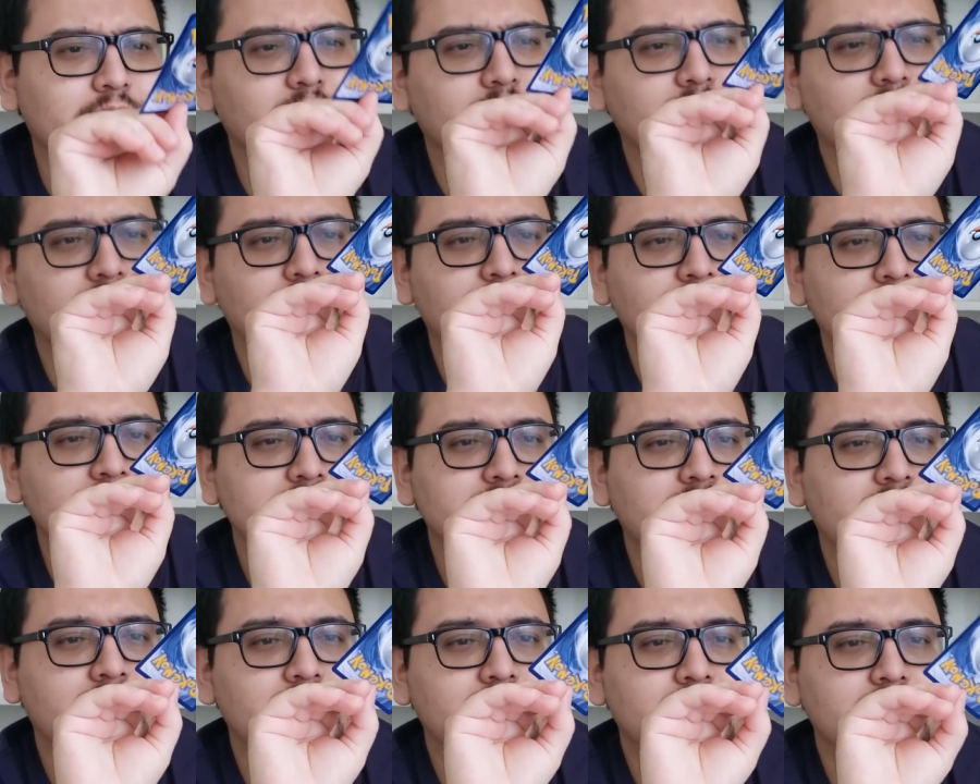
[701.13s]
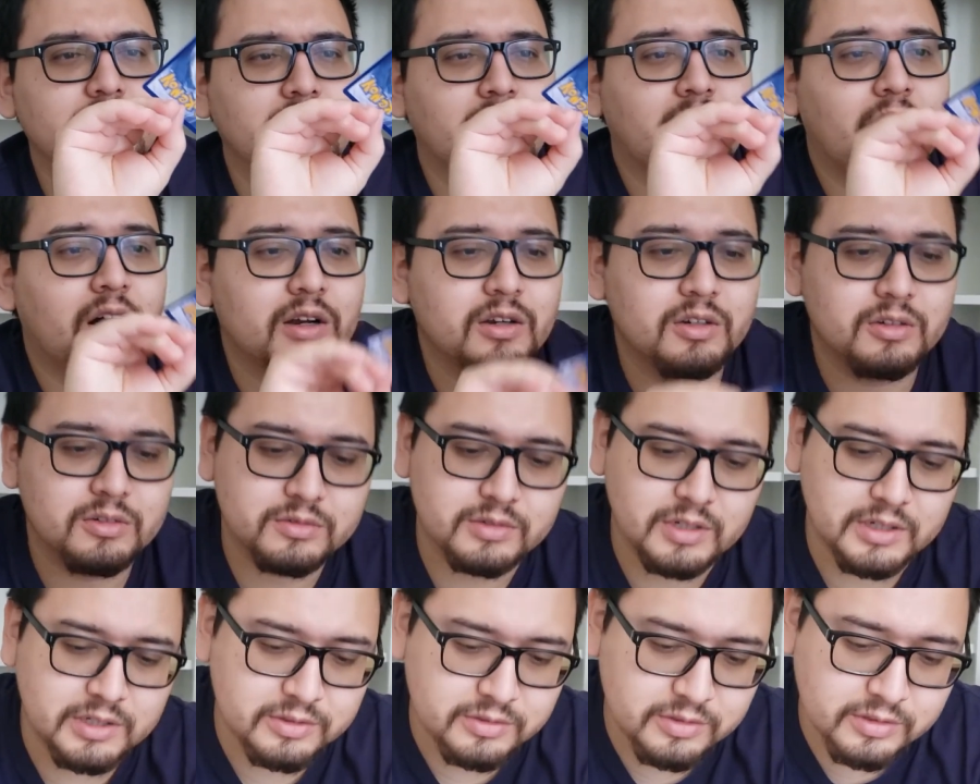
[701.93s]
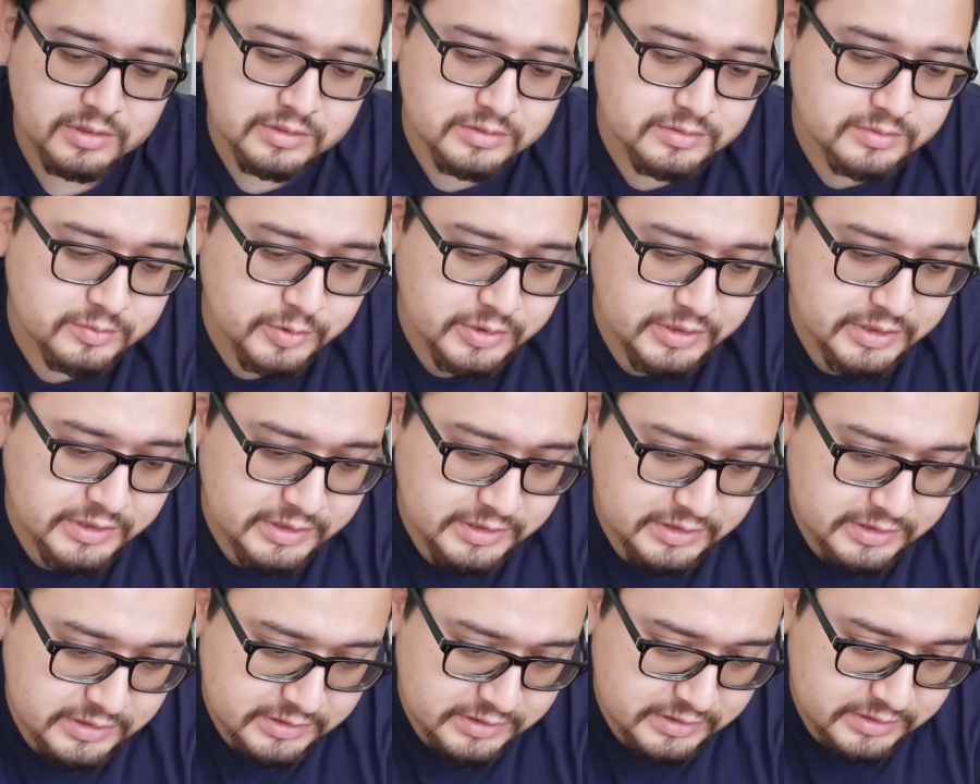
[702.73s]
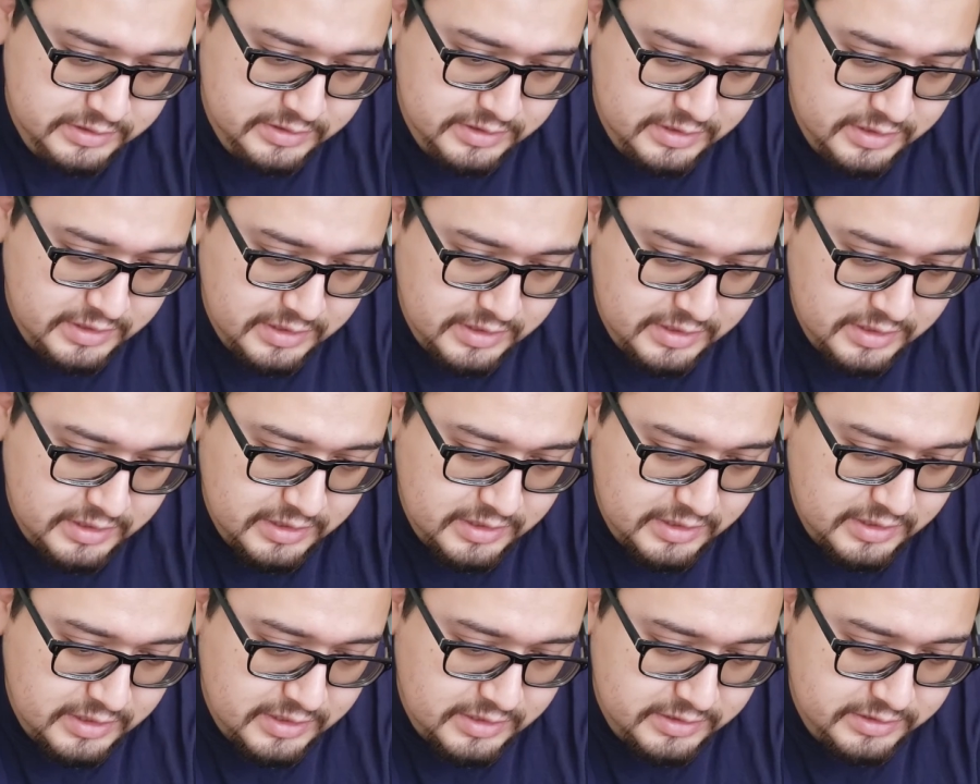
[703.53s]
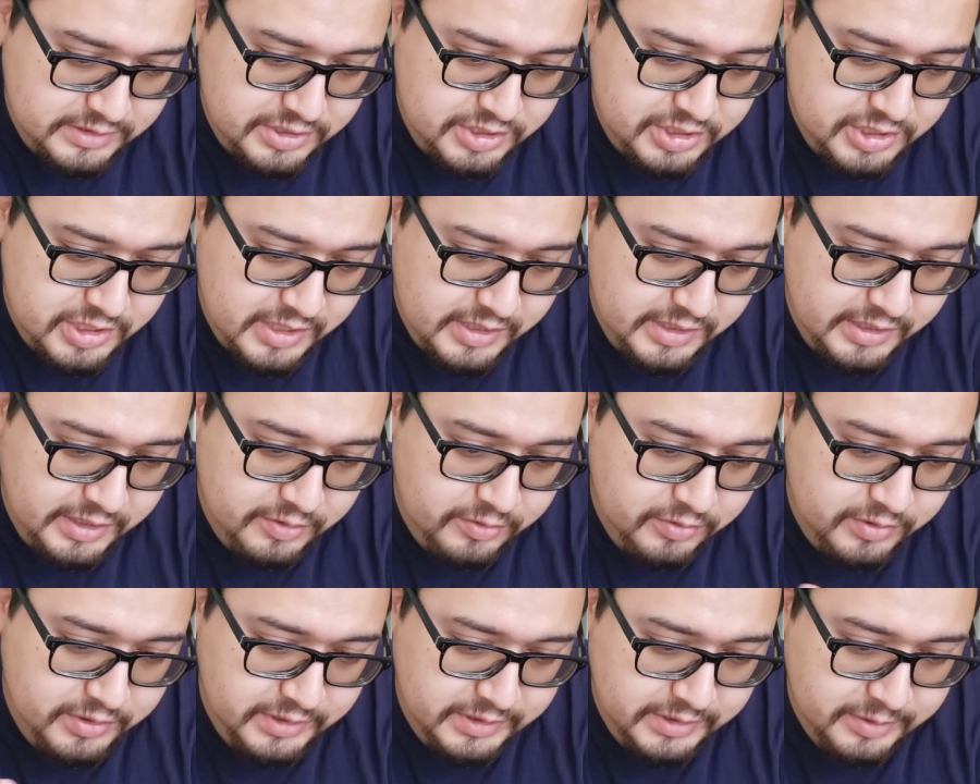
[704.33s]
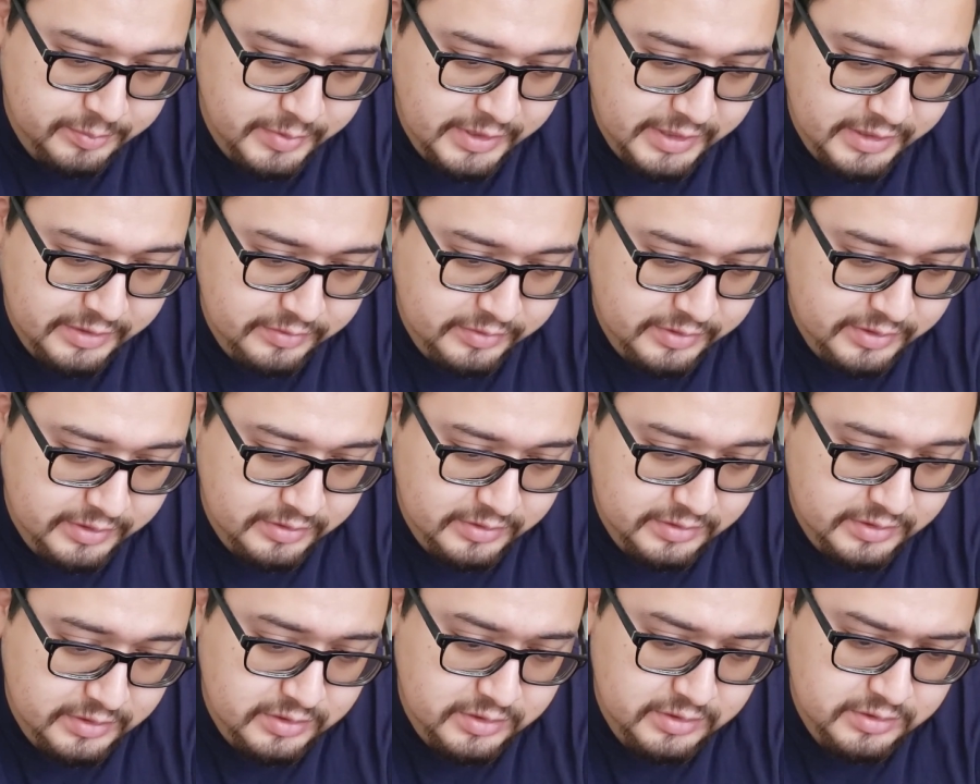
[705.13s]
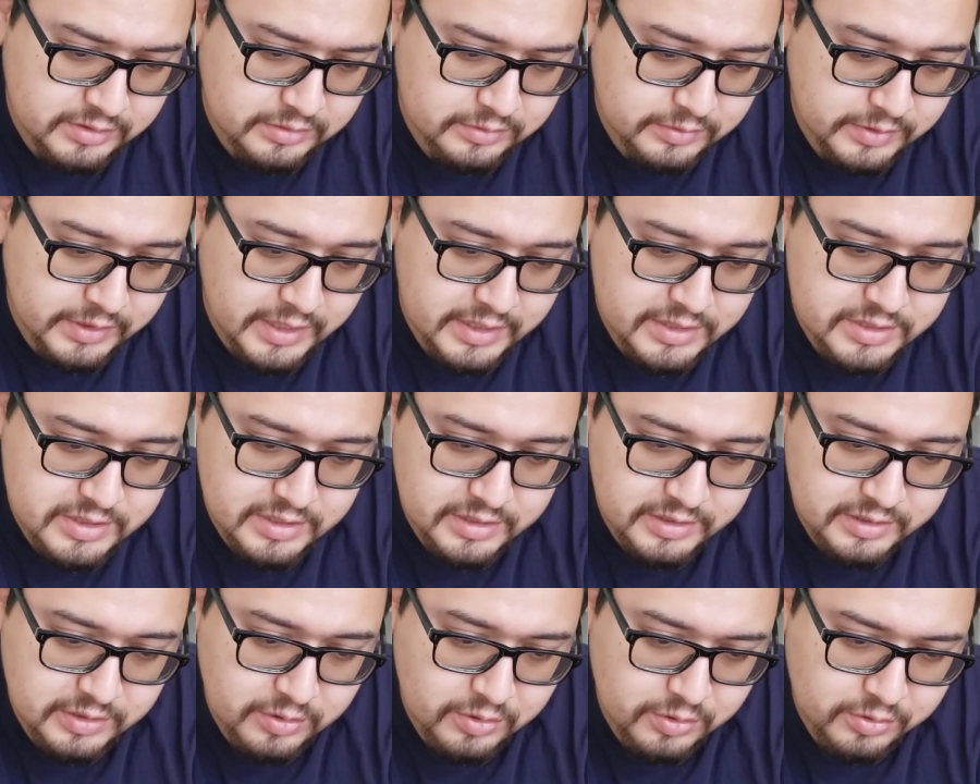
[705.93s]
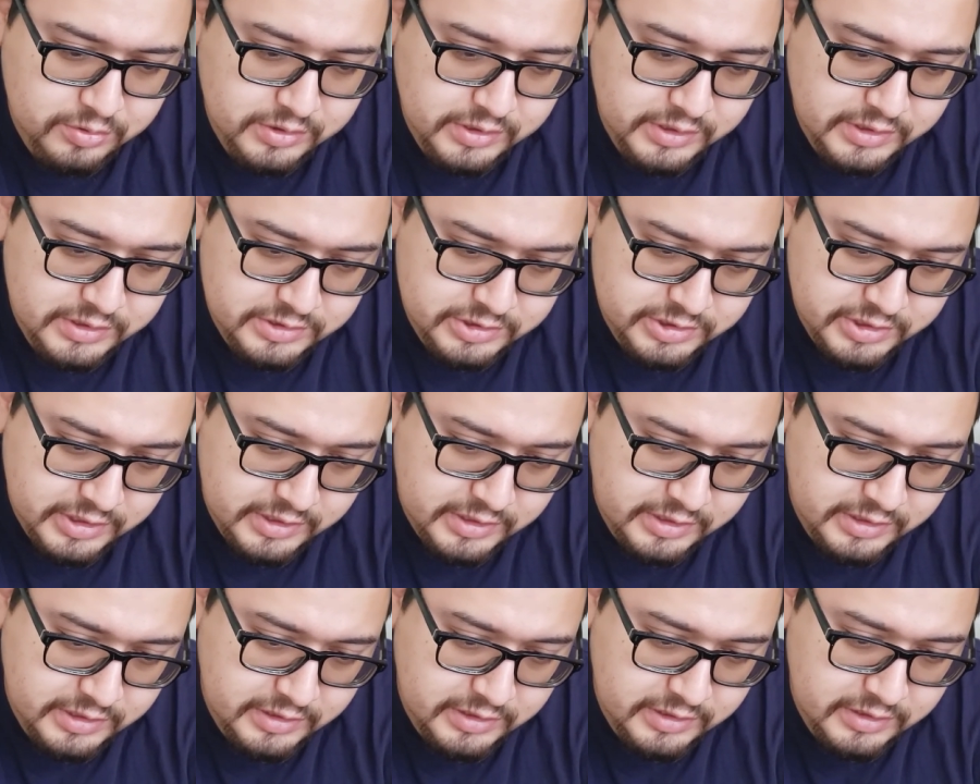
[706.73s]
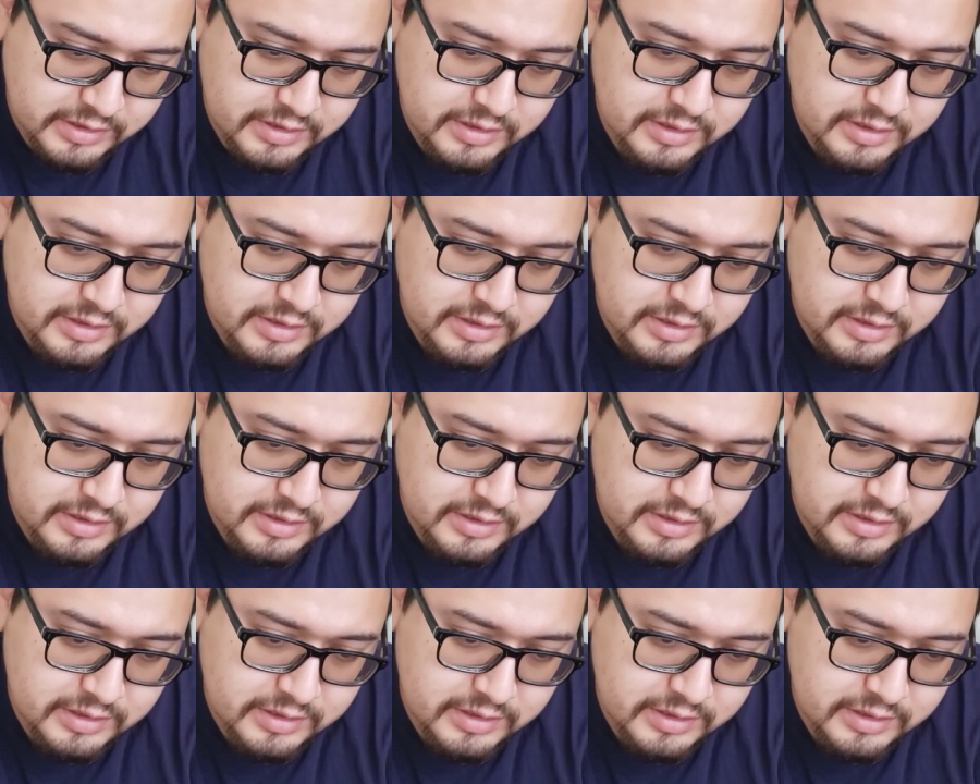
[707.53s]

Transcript: A reverse holo? A holo? I don't know what it is. It's a shiny only in the background. Oh, actually, the whole thing is shiny.